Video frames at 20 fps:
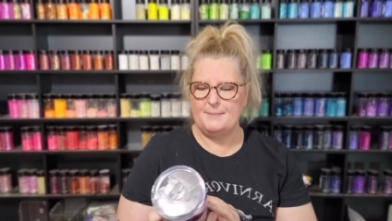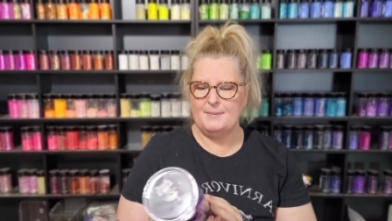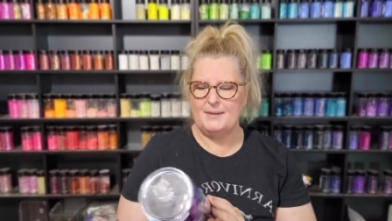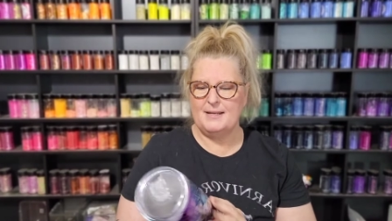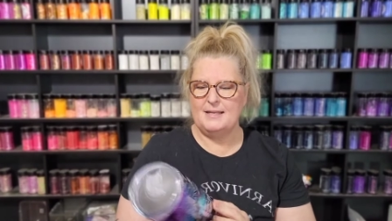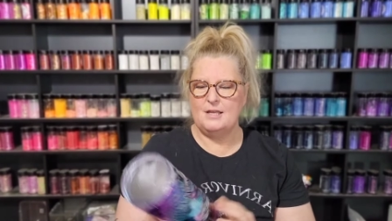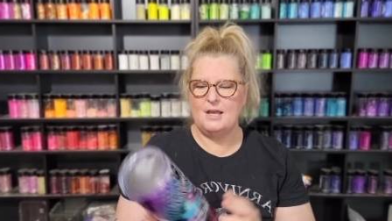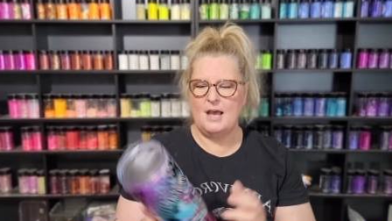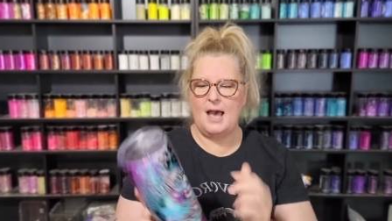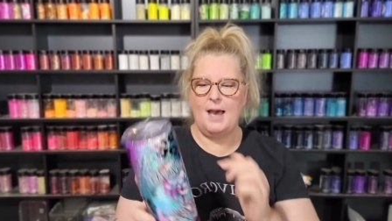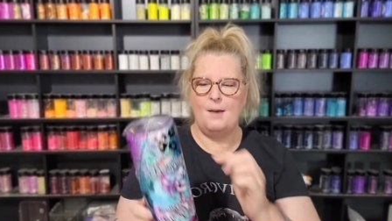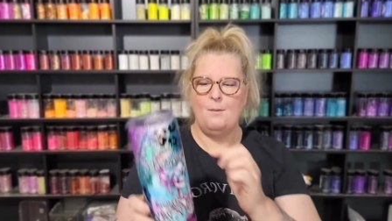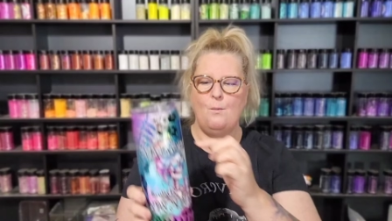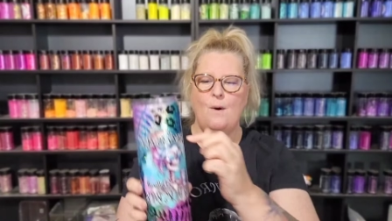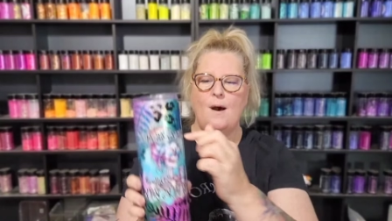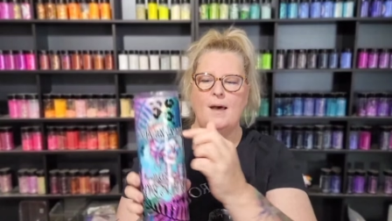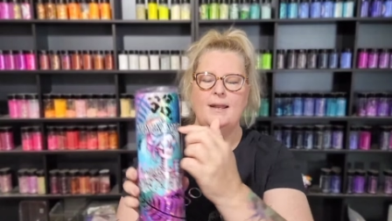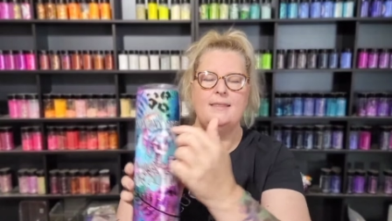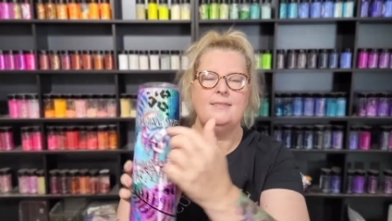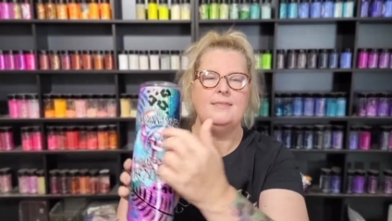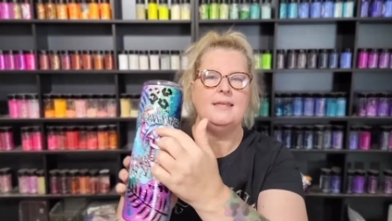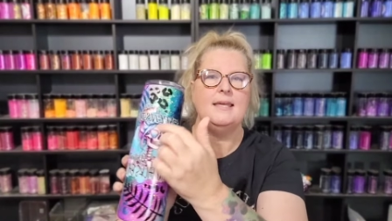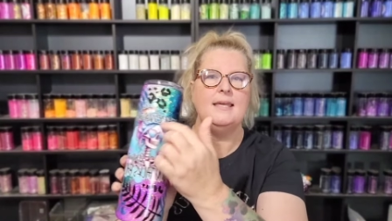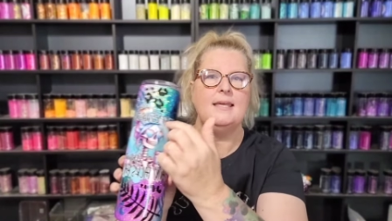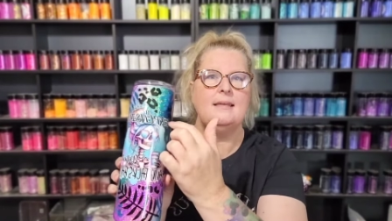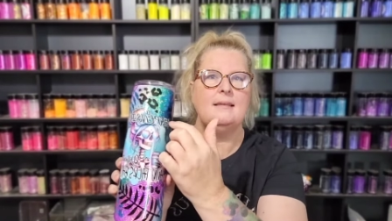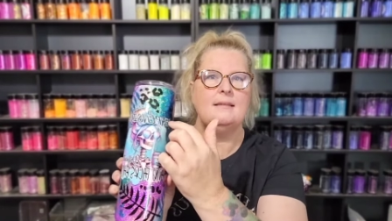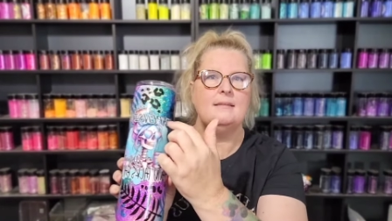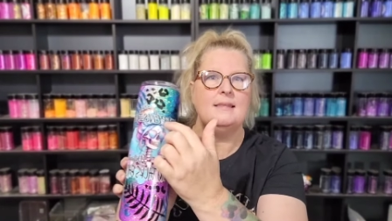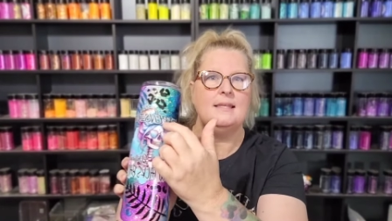but I wanted
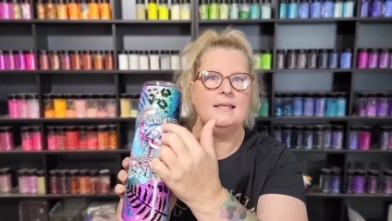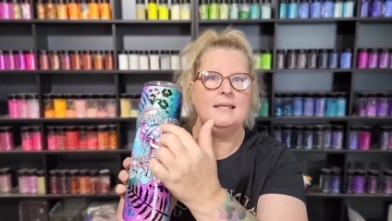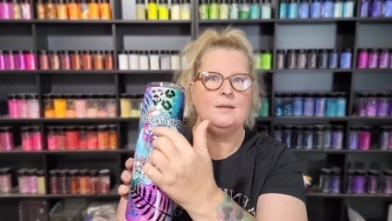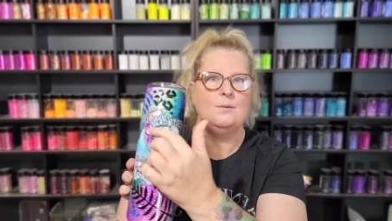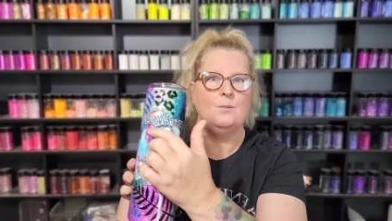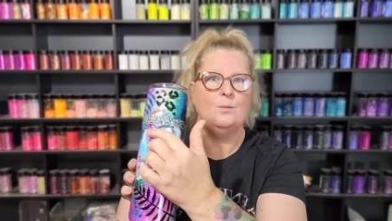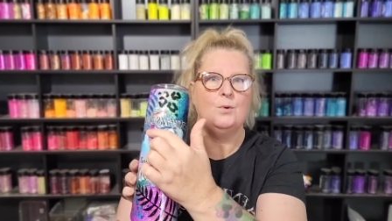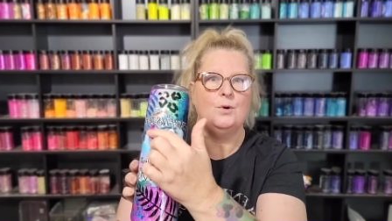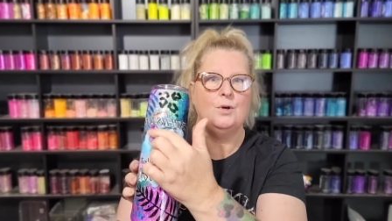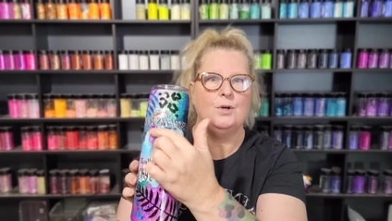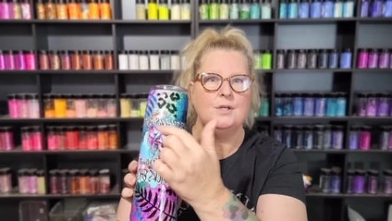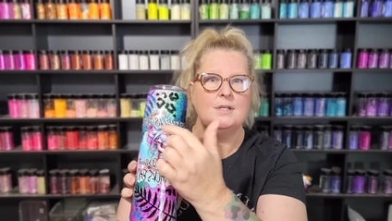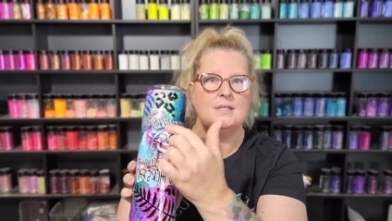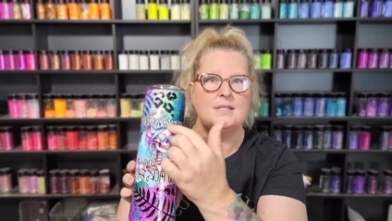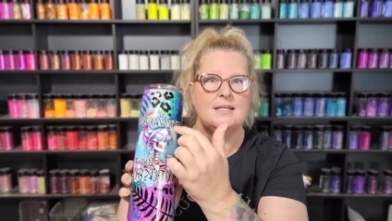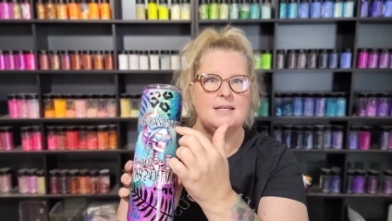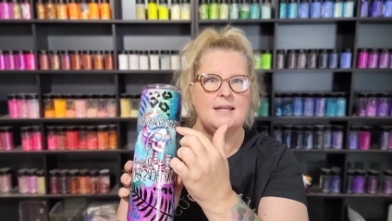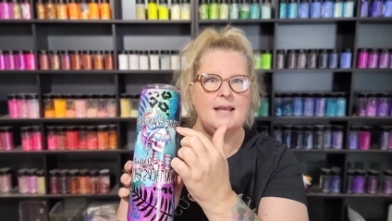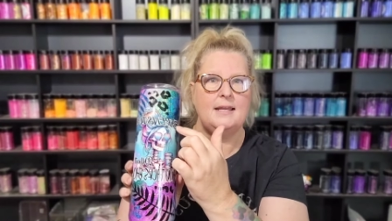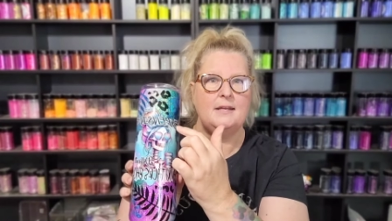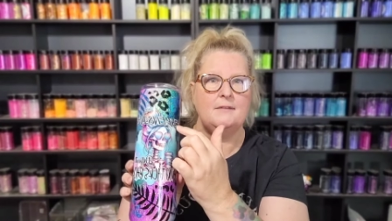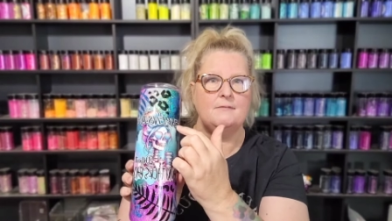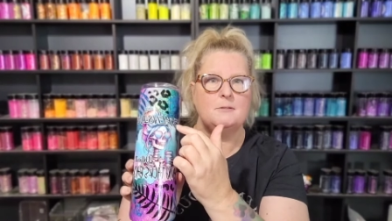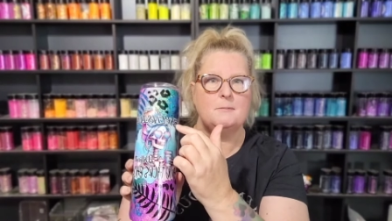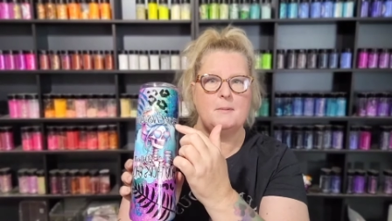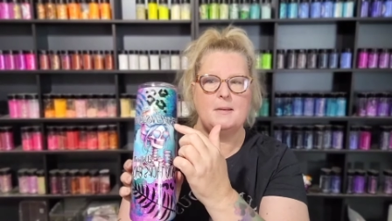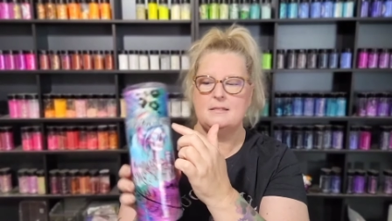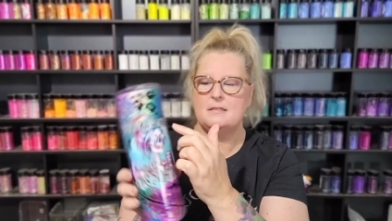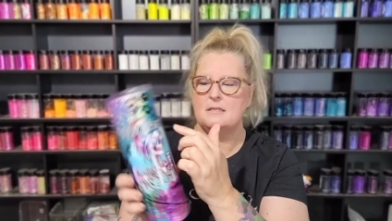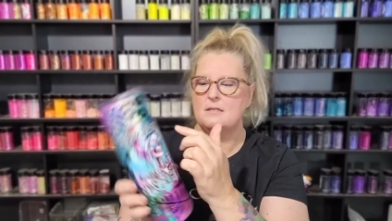the words, the negative
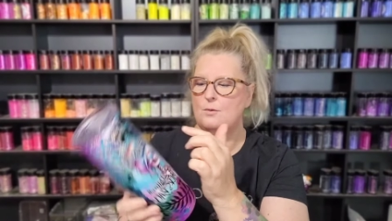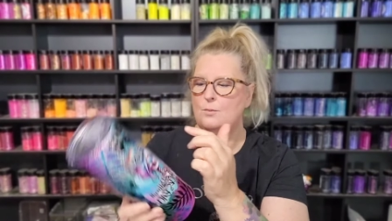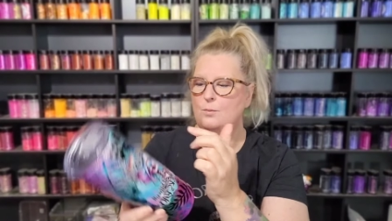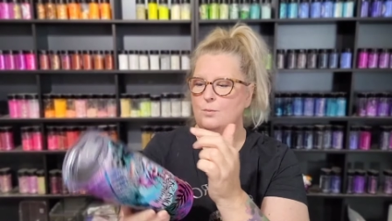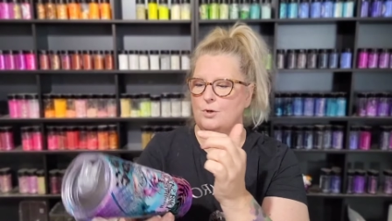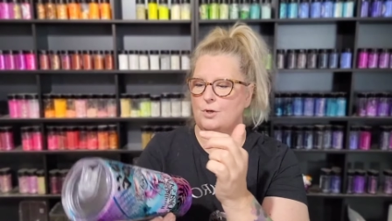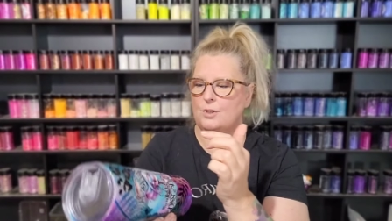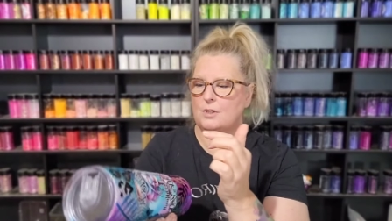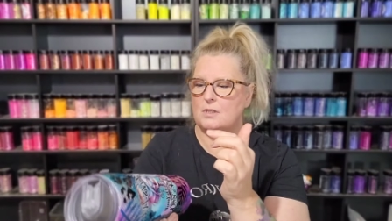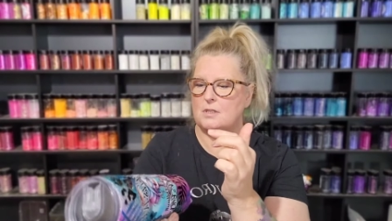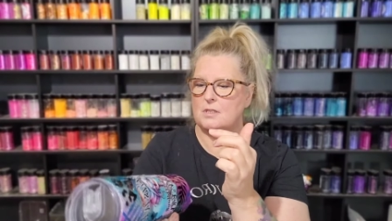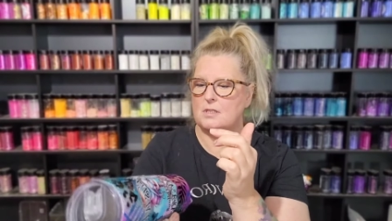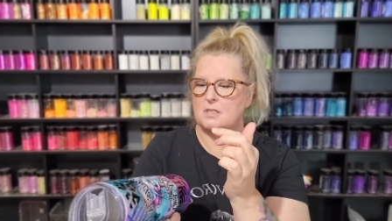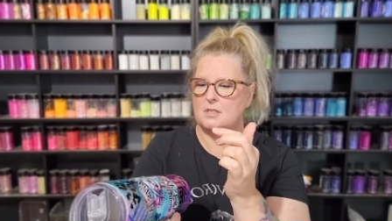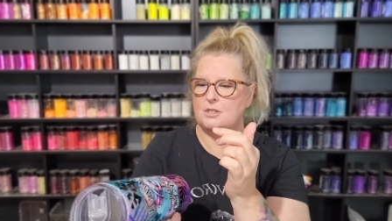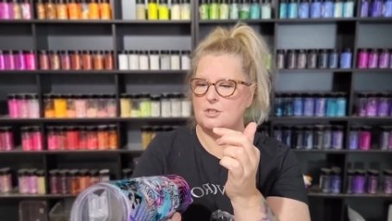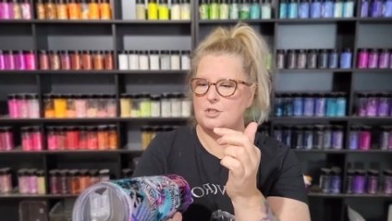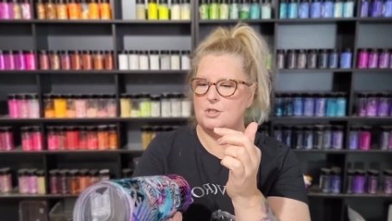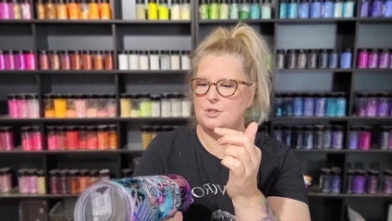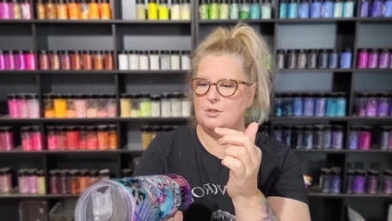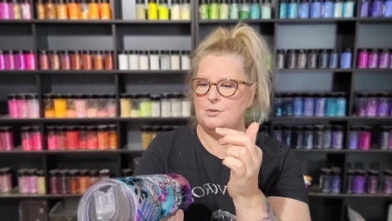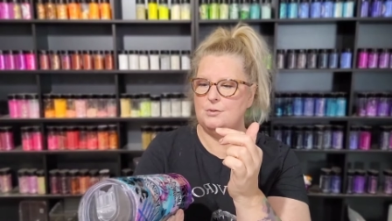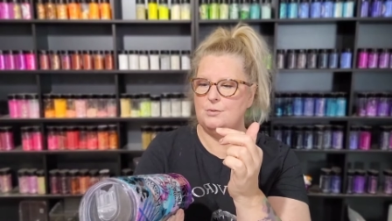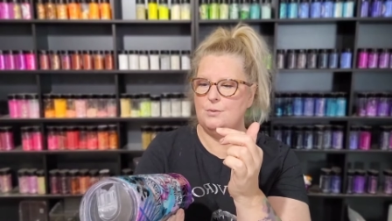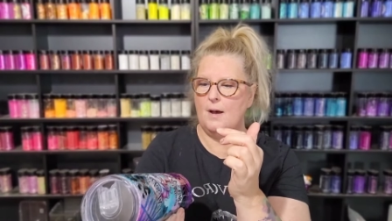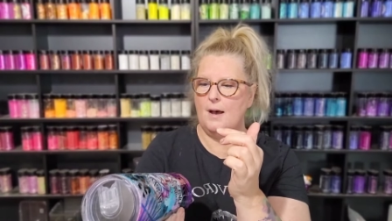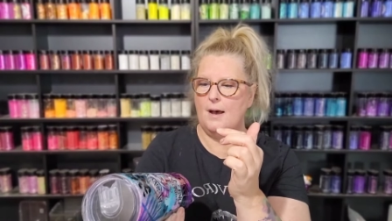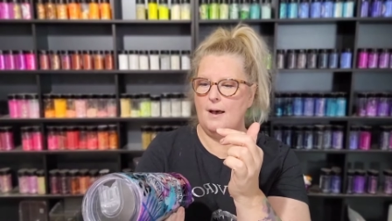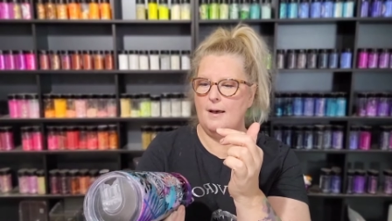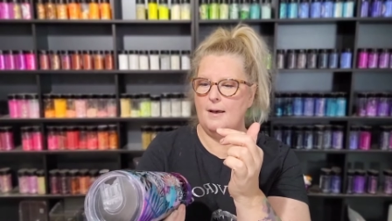space in the words
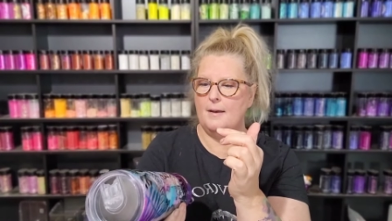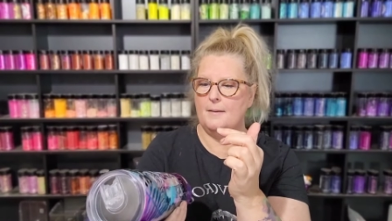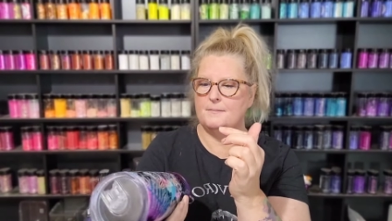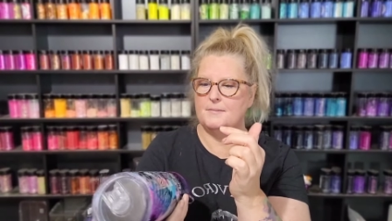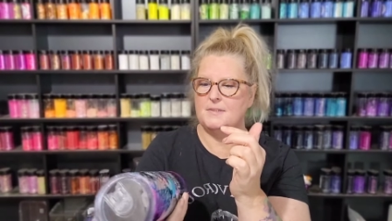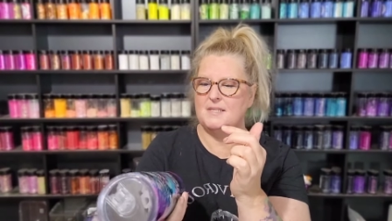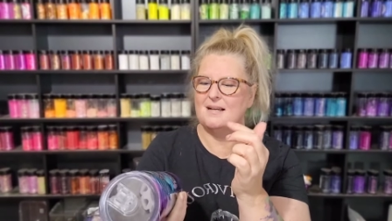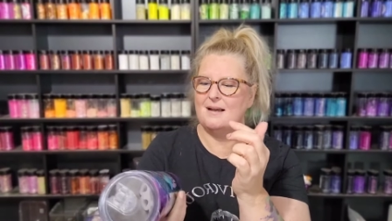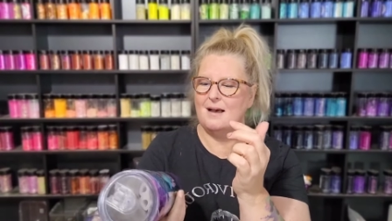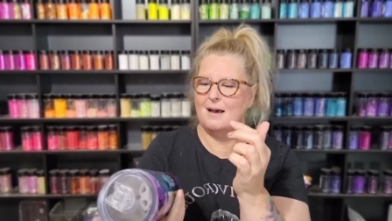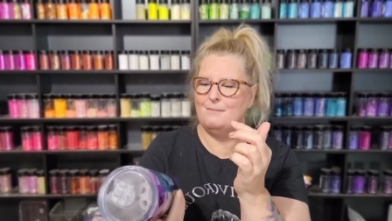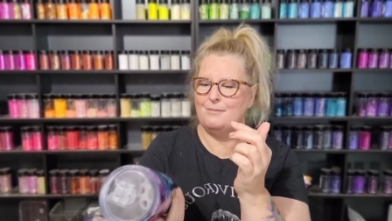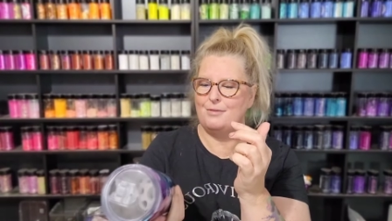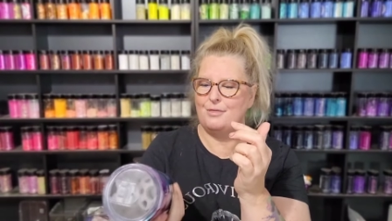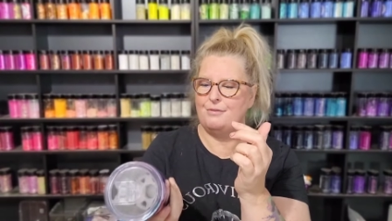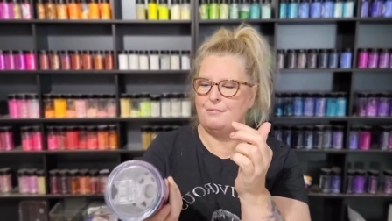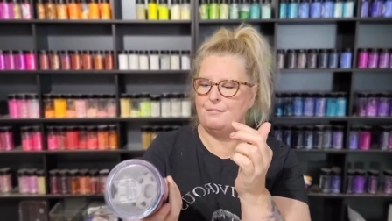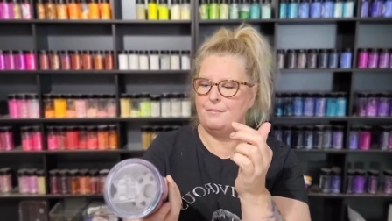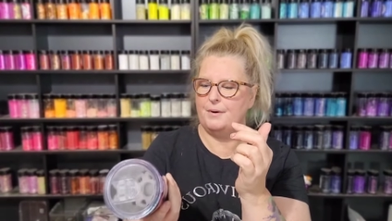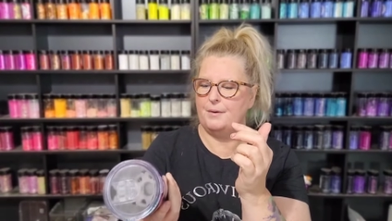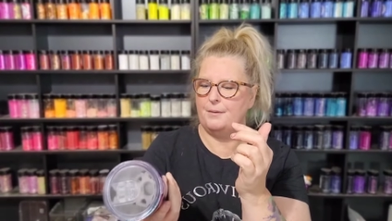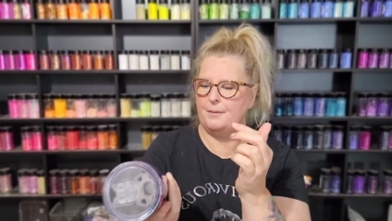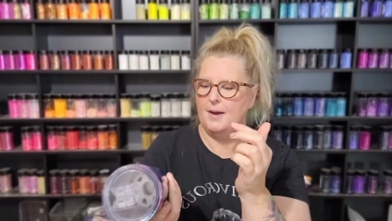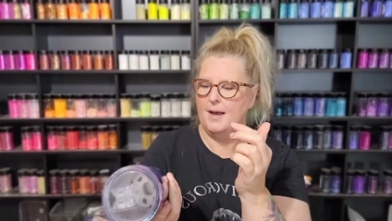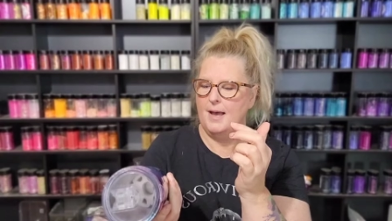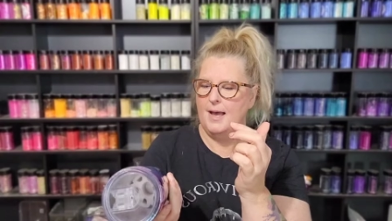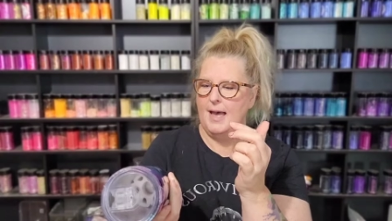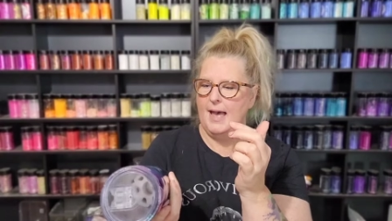to come through.